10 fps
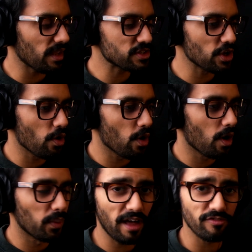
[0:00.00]

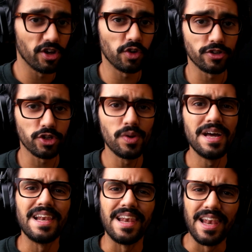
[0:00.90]
So without further ado,
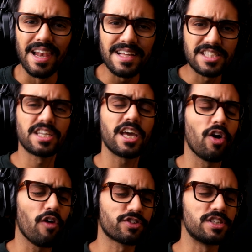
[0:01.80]
let's kick
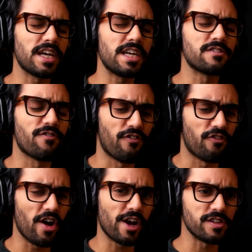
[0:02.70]
off today's
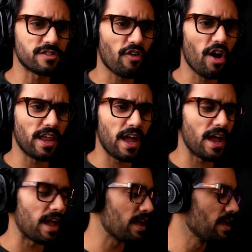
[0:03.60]
Fragrance
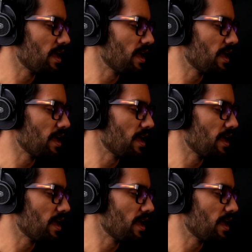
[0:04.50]
Friday.